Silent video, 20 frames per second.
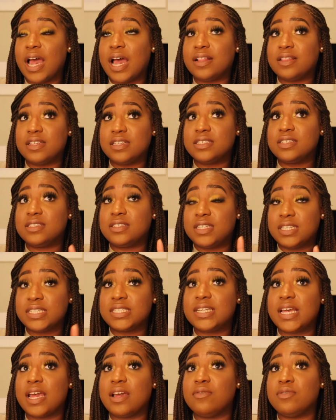at this
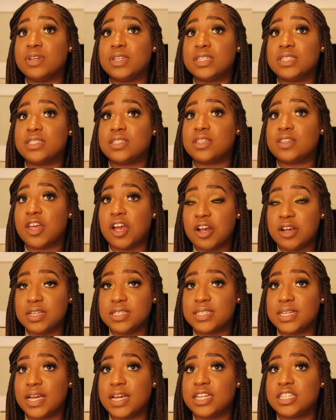day was
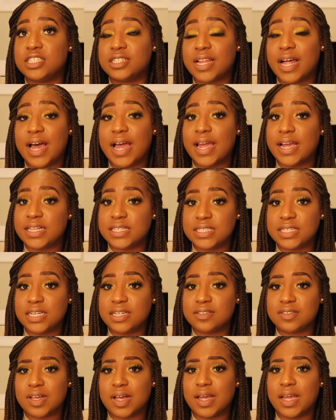Thursday, July
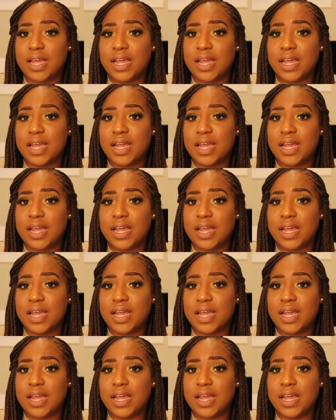18th,